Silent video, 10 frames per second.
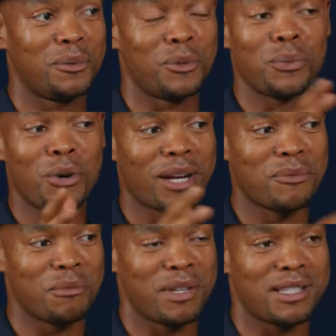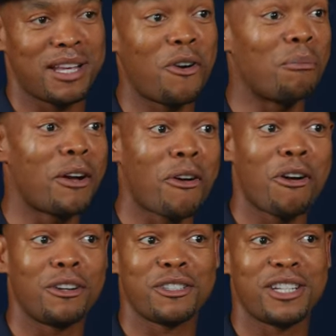would walk up to me and say, oh my
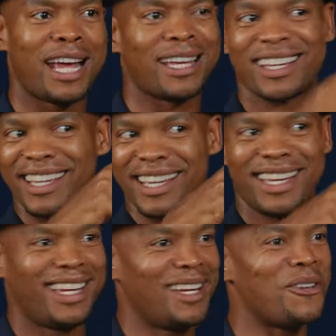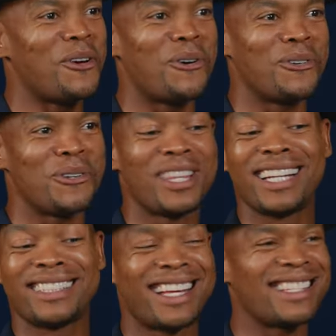gosh, like, yo, you
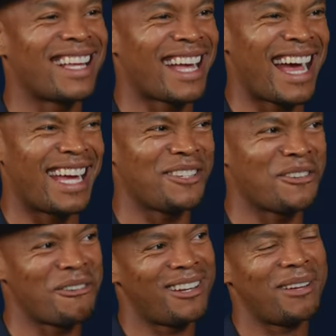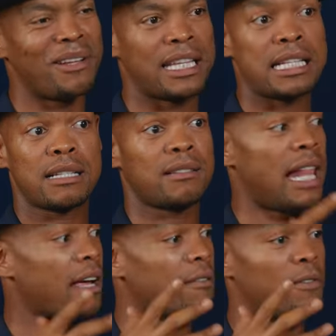that dancer guy, you know, and this is
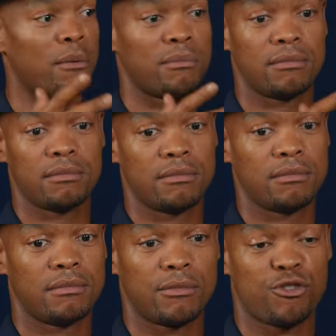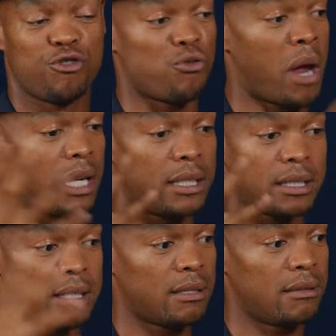like from
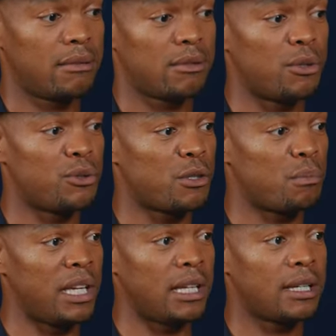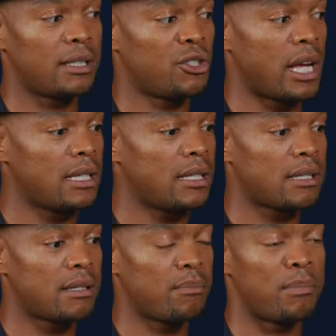straight, so to speak,
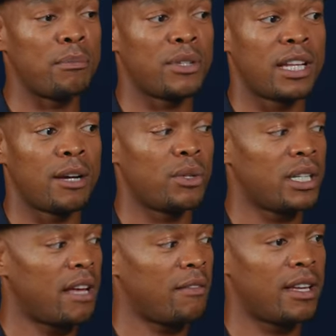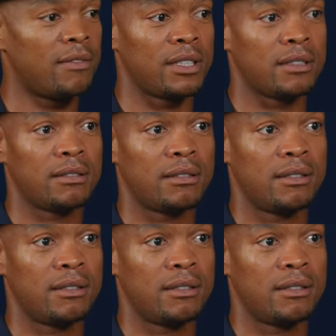gents, people that I would never even